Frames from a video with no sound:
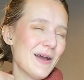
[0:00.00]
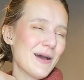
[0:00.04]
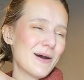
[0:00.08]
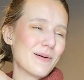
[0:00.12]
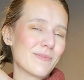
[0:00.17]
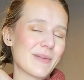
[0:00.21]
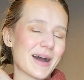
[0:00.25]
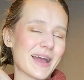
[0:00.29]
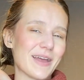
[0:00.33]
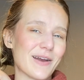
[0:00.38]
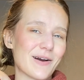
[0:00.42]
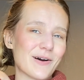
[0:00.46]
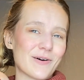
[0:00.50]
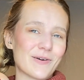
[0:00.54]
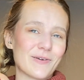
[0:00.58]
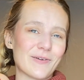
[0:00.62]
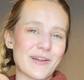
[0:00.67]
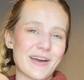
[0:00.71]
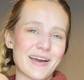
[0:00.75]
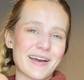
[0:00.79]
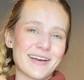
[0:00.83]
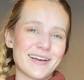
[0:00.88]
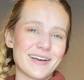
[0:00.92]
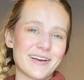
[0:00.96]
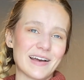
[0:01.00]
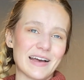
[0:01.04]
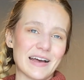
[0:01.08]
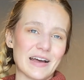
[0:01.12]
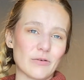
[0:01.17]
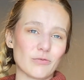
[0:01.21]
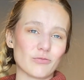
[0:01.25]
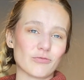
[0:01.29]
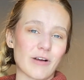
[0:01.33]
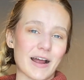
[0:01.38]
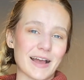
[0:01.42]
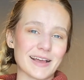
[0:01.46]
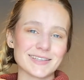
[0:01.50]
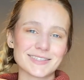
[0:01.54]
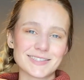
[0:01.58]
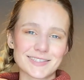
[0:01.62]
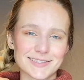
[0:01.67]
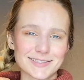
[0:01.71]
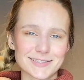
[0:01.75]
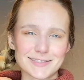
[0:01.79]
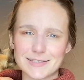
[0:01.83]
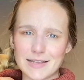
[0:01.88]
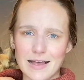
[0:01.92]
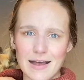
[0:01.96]
my own rice
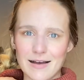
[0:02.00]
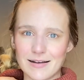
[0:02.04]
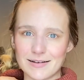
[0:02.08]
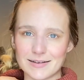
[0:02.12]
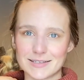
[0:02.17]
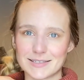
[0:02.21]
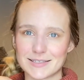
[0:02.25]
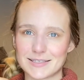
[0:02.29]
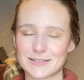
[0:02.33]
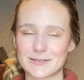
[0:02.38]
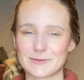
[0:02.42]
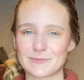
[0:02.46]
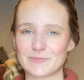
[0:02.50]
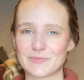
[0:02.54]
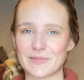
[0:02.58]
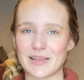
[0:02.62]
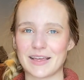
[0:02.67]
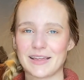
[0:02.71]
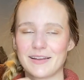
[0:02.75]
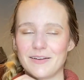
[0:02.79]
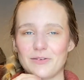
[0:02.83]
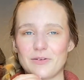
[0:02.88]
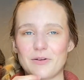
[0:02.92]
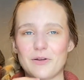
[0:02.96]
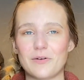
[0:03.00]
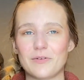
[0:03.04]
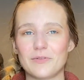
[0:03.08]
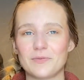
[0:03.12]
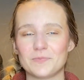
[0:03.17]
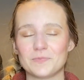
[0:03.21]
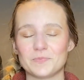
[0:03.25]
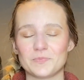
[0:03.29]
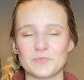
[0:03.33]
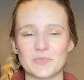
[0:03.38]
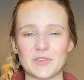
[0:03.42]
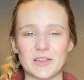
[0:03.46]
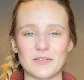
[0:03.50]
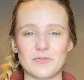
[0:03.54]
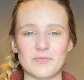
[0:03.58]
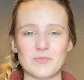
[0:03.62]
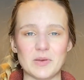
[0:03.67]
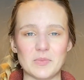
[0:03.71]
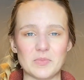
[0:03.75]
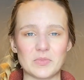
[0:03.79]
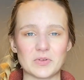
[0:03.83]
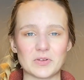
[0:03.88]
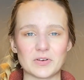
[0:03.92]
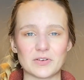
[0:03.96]
socks. I don't know if
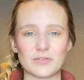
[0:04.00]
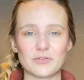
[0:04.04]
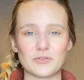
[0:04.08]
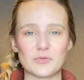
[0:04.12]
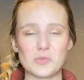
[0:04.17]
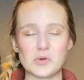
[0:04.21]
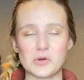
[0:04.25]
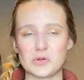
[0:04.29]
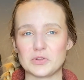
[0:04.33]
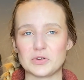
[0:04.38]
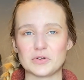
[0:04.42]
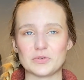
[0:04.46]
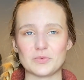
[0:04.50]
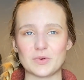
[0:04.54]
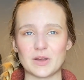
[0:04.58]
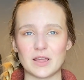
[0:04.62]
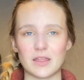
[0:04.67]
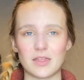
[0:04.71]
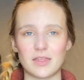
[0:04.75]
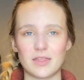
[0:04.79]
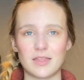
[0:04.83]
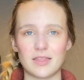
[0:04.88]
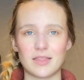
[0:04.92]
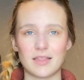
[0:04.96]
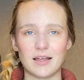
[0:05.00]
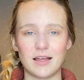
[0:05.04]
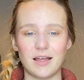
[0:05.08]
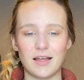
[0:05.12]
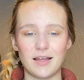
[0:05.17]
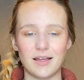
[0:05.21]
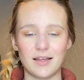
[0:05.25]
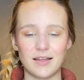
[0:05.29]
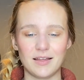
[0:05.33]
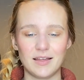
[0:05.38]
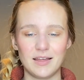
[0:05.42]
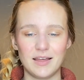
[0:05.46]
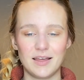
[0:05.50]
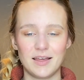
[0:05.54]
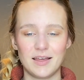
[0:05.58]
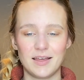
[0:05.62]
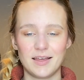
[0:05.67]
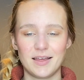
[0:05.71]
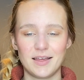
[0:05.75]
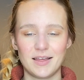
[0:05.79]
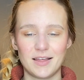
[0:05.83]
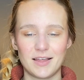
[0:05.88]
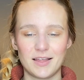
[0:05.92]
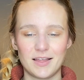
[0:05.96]
people are familiar with
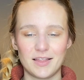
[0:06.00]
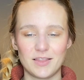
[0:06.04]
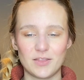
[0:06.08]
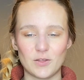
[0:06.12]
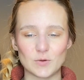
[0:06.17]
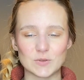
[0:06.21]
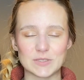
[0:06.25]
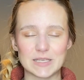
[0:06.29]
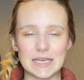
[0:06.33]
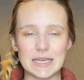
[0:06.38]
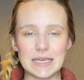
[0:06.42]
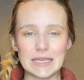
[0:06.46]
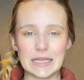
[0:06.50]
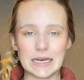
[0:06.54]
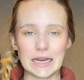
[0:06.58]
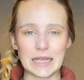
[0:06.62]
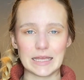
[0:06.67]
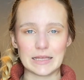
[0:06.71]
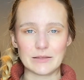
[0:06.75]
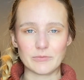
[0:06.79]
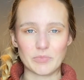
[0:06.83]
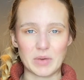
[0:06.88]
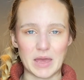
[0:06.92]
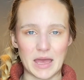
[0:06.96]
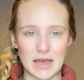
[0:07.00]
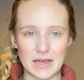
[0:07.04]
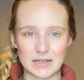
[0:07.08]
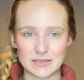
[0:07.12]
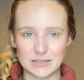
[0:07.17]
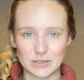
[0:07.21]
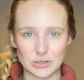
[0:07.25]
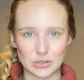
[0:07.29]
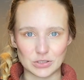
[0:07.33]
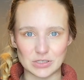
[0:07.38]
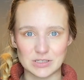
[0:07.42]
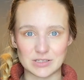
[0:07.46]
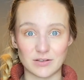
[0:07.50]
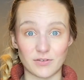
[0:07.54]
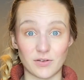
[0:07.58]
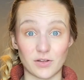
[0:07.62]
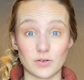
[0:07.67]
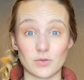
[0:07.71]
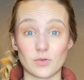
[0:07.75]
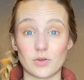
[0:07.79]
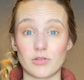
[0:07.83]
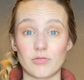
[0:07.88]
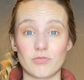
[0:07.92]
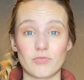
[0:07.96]
those heating pads that are just
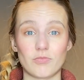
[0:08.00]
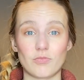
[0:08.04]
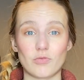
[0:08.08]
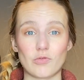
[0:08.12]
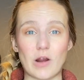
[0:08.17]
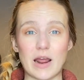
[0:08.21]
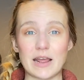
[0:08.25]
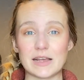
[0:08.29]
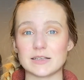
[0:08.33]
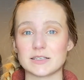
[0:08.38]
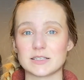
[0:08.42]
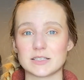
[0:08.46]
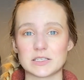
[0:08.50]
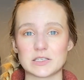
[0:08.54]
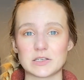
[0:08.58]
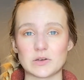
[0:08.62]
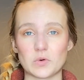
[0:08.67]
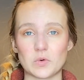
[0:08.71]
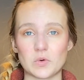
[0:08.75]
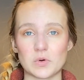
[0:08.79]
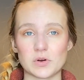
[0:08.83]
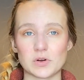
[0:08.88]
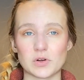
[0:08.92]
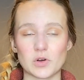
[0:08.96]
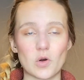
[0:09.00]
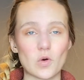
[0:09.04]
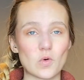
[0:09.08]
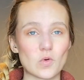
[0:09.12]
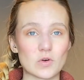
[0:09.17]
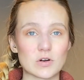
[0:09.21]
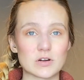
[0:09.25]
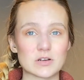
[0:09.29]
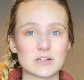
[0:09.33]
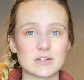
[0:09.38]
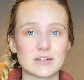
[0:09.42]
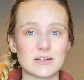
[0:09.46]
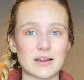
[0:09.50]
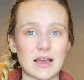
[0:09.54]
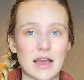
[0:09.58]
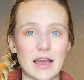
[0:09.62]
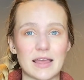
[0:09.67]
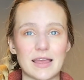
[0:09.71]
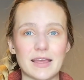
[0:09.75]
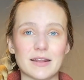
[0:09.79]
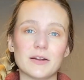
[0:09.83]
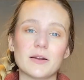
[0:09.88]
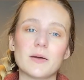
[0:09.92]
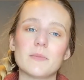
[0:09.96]
filled with rice or corn. I
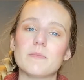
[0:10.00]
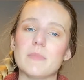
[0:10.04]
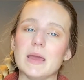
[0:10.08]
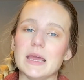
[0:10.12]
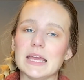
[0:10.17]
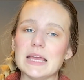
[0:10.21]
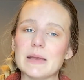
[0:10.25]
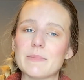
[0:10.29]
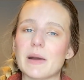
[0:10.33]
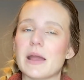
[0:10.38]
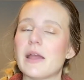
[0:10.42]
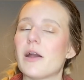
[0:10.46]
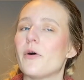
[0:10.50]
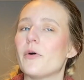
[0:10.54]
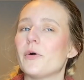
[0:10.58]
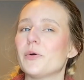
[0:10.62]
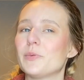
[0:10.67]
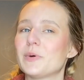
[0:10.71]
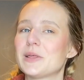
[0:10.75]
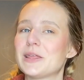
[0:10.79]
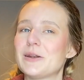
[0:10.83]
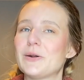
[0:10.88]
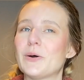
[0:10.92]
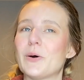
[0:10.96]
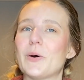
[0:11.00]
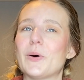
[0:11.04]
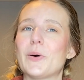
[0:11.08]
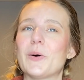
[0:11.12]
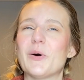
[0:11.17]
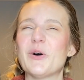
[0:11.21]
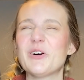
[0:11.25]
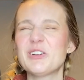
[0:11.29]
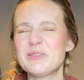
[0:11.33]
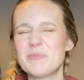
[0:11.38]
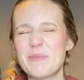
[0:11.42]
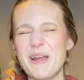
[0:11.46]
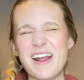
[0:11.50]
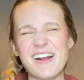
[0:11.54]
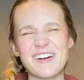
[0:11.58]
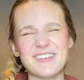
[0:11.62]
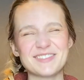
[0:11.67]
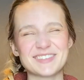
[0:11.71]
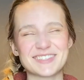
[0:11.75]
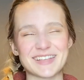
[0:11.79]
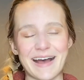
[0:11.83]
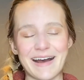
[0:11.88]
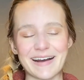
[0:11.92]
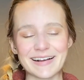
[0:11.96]
ended up making my own with an old pair of
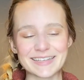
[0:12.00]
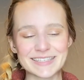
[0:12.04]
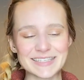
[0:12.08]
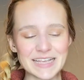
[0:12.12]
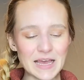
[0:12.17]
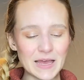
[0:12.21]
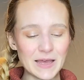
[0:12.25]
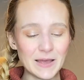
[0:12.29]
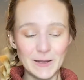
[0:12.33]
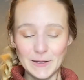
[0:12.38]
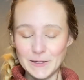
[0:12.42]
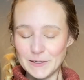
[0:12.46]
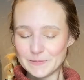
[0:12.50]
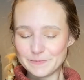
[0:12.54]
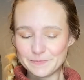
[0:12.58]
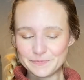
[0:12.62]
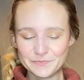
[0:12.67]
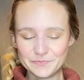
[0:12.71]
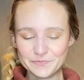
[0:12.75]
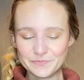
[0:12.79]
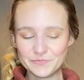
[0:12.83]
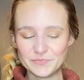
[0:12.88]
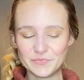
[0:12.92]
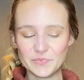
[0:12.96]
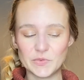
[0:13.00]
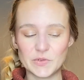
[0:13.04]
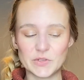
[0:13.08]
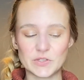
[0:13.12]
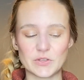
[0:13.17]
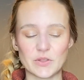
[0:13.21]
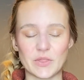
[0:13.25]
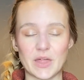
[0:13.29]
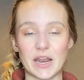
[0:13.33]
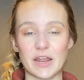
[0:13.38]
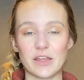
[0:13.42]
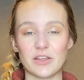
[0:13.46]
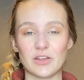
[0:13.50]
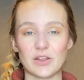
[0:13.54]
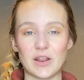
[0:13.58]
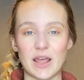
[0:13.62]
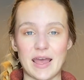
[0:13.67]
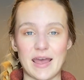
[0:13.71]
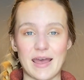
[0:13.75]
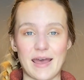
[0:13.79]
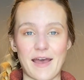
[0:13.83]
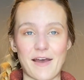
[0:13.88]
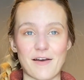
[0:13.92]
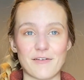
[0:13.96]
socks so that I could
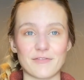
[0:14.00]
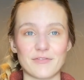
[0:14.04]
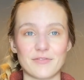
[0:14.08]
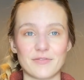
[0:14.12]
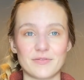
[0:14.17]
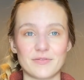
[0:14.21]
have